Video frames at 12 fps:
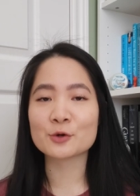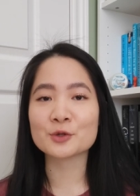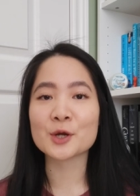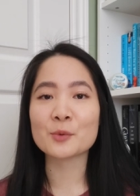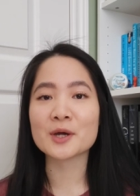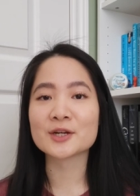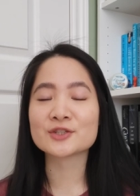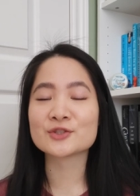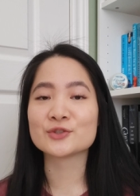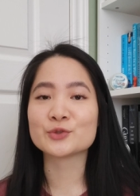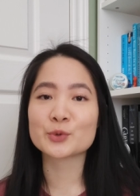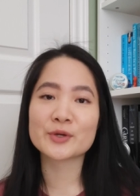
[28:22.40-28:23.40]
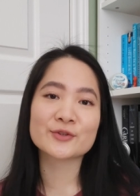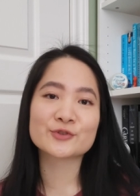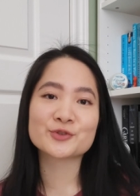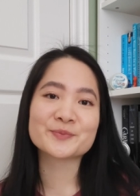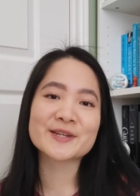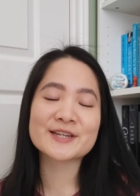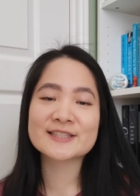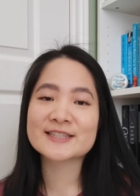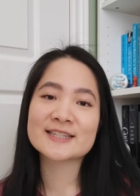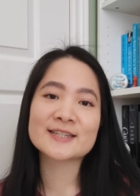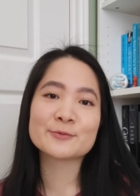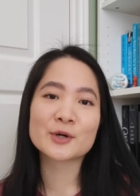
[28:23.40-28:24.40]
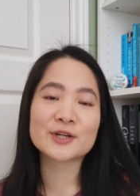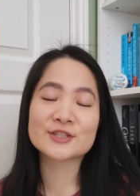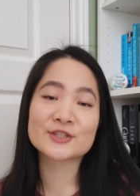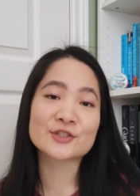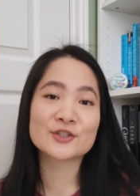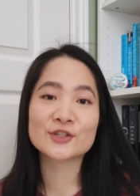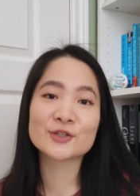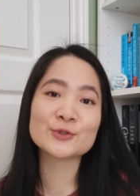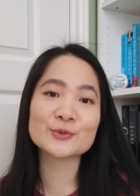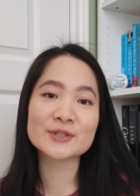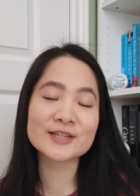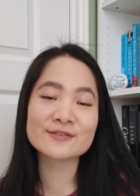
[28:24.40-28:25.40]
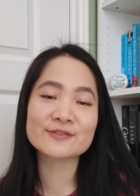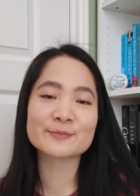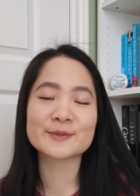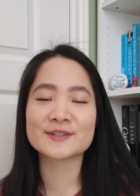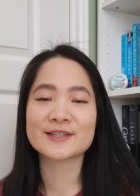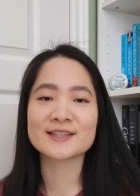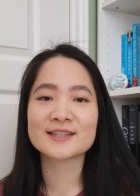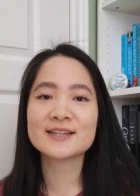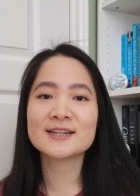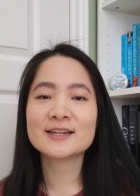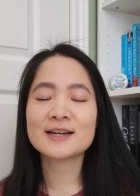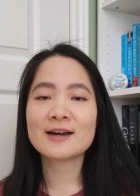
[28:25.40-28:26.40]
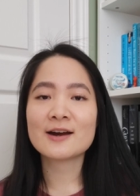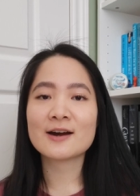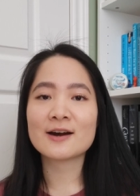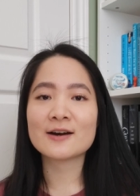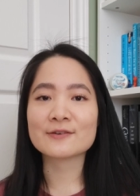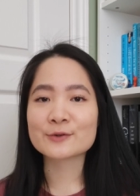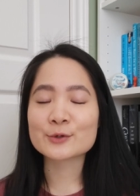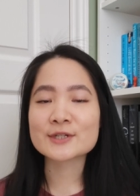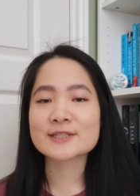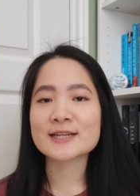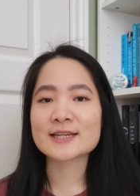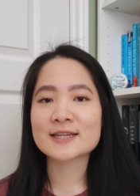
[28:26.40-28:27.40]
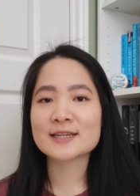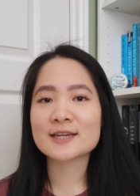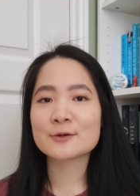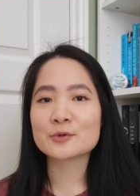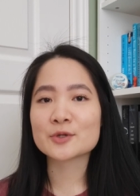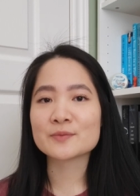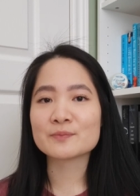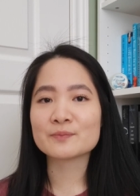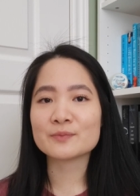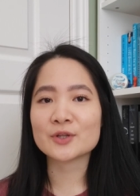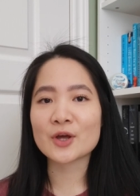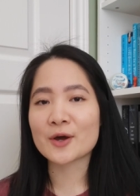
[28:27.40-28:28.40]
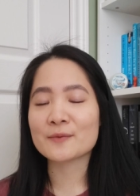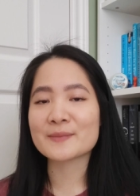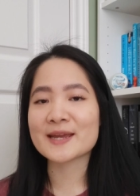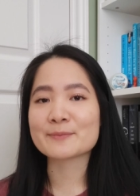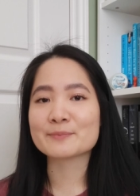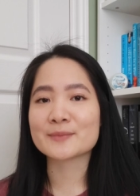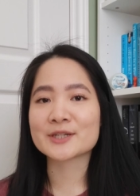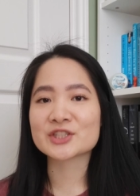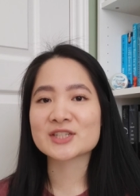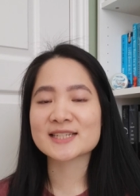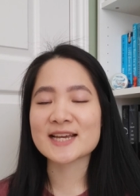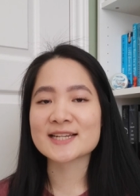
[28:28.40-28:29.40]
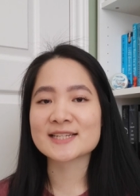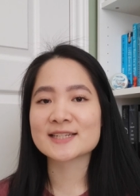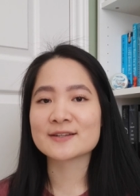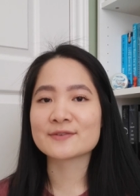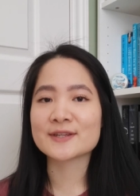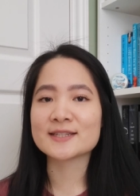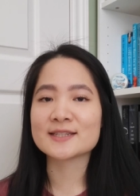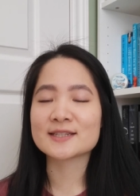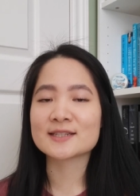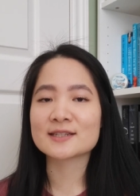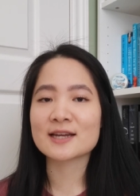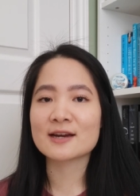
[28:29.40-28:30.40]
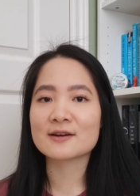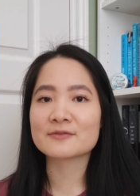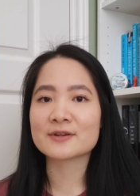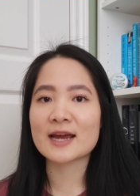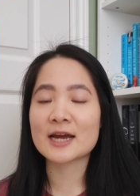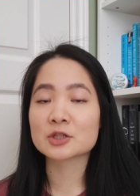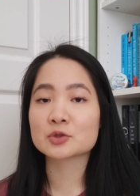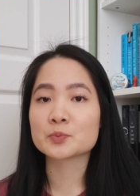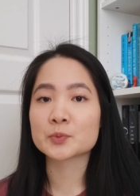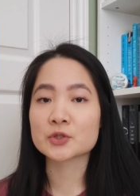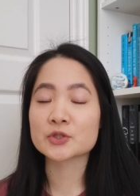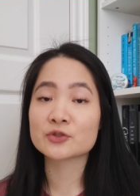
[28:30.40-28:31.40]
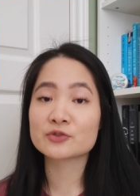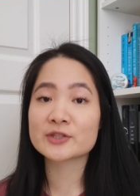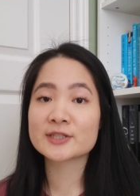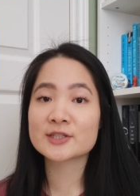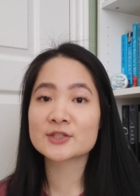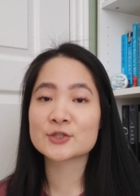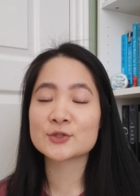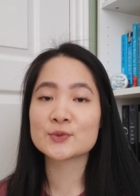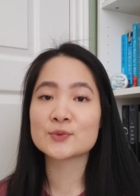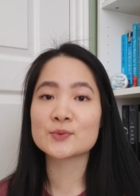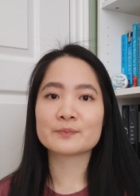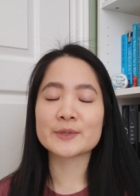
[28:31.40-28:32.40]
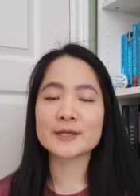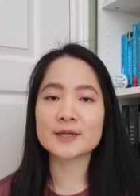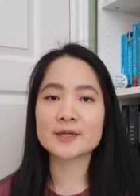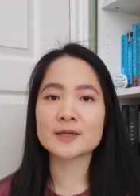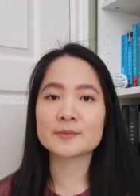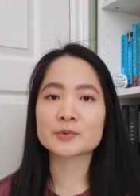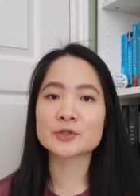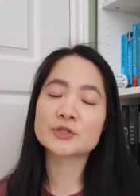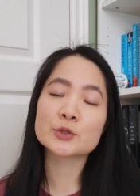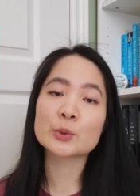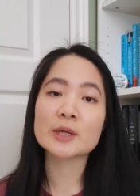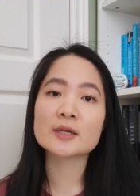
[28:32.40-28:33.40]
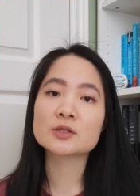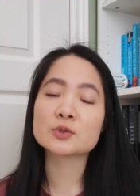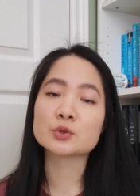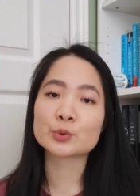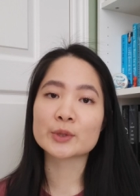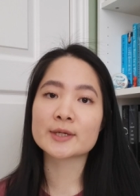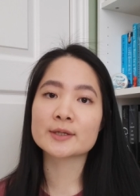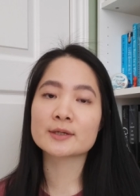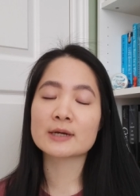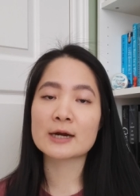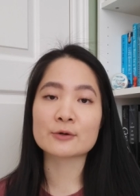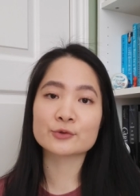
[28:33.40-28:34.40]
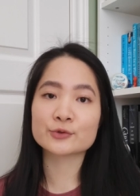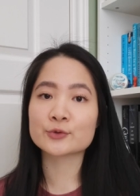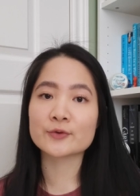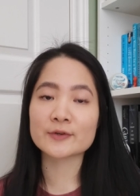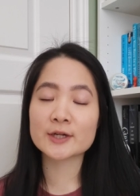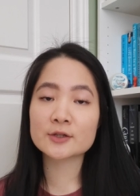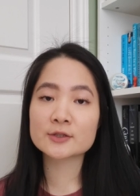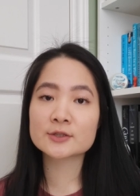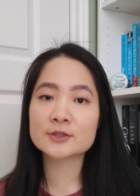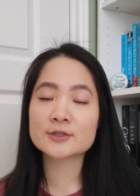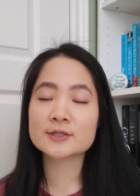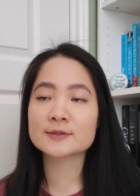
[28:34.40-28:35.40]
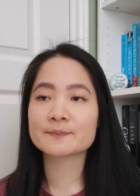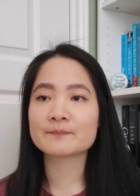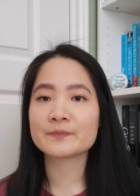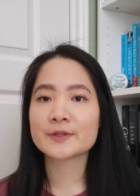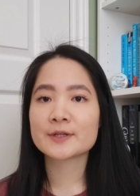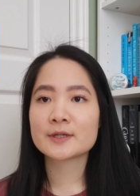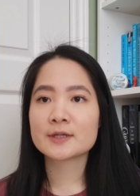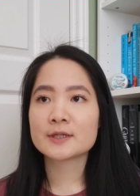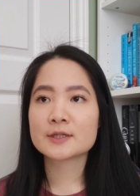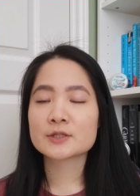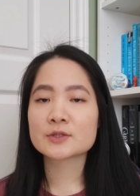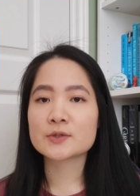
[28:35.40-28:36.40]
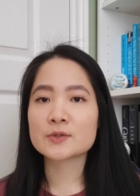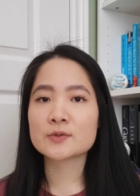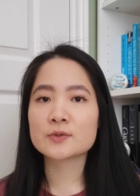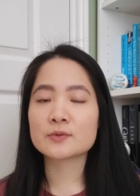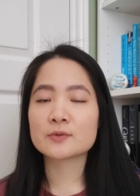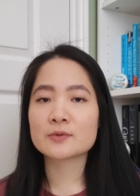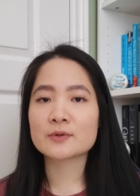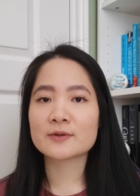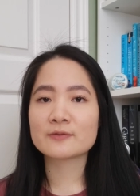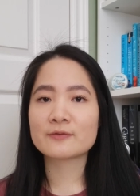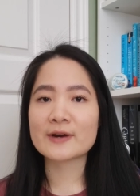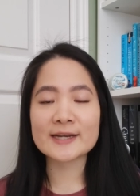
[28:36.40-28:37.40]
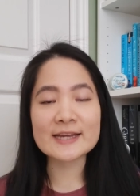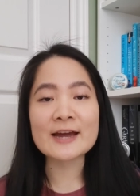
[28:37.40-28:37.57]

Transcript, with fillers: only wanted to join the crew because he wanted to turn a new leaf but like of course like it would not make much sense if he didn't have an actual personal reason to be pursuing to join our crew of characters. So finding